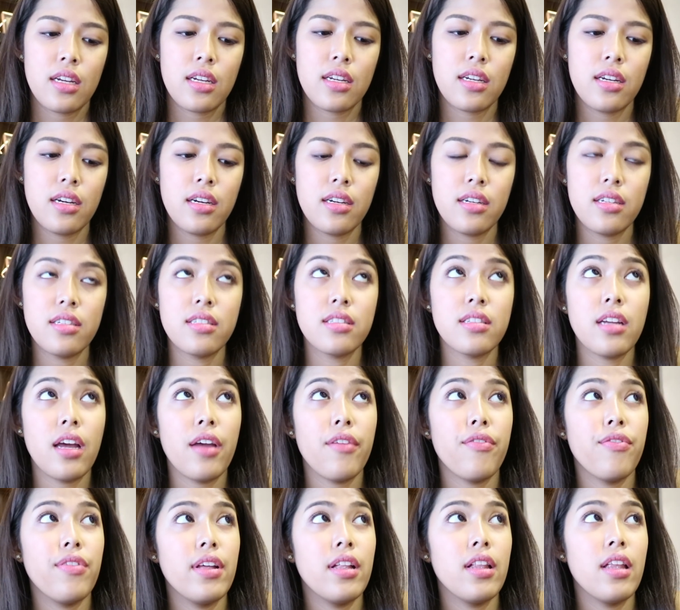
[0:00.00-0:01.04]
because I
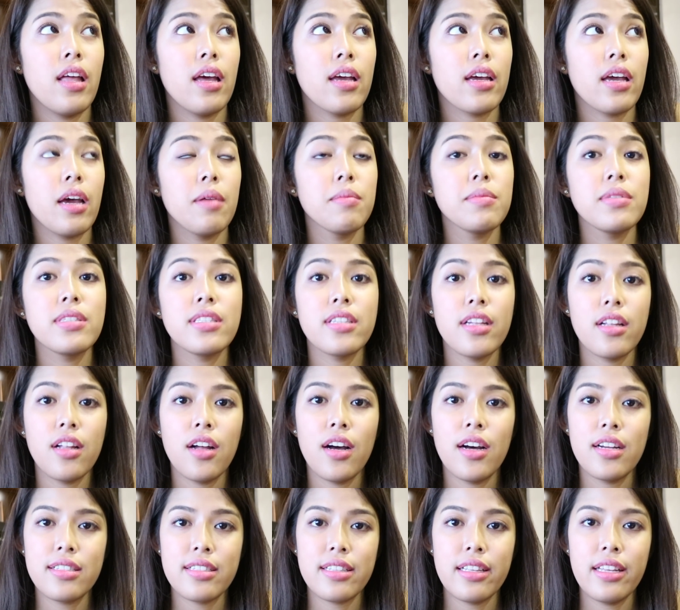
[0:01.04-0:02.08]
feel like I'm still
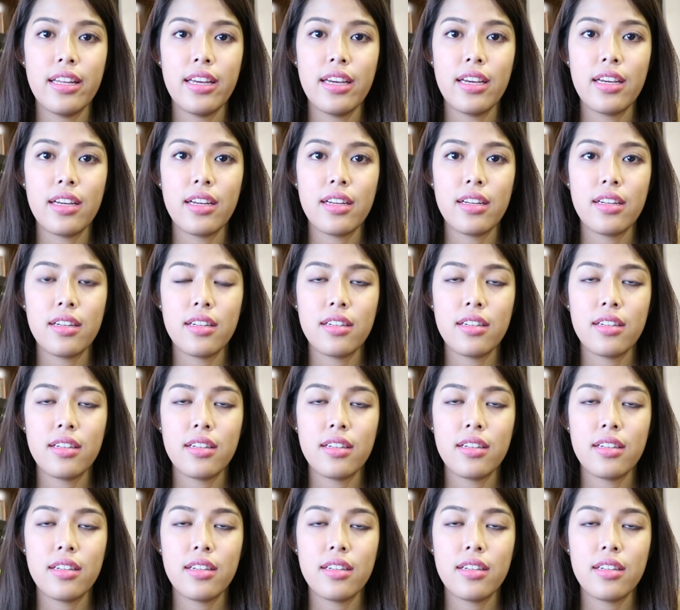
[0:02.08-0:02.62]
hustling